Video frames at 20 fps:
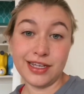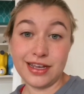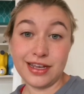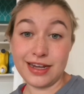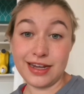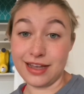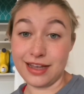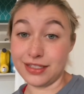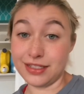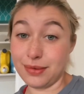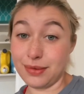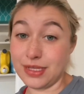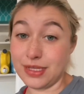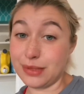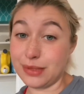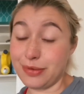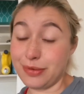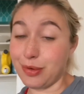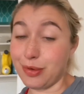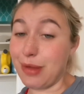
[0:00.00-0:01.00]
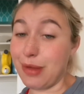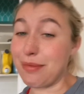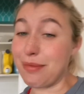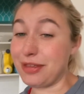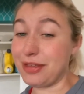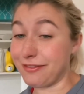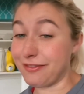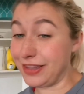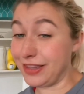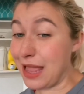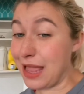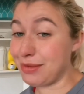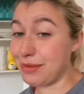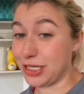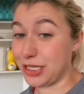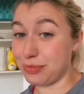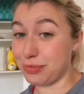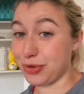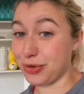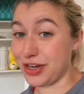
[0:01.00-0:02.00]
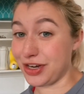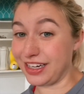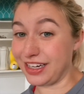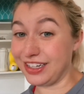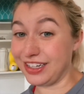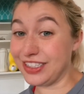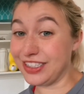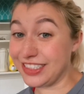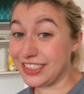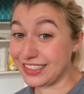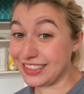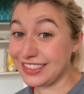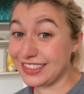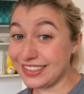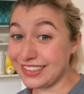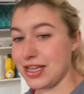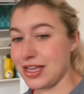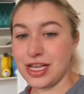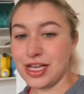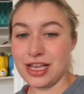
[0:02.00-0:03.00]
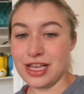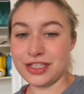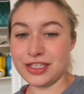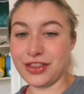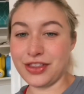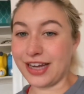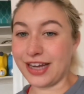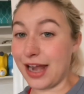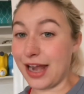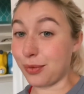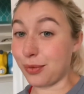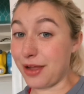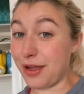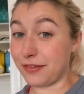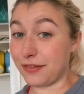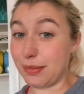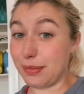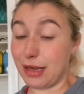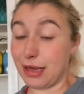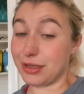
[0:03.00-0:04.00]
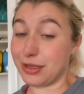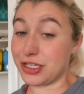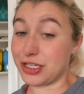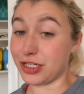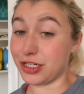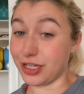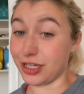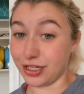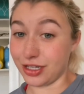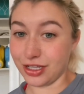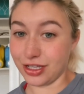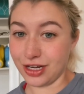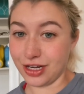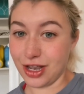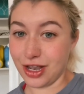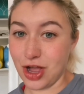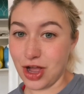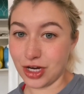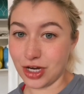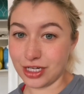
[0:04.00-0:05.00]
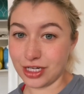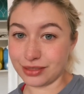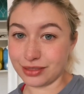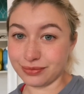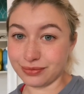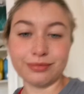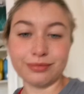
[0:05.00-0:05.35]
Now, some of these people might be Flemish breeders, so they kind of wait for the babies to cook a little longer.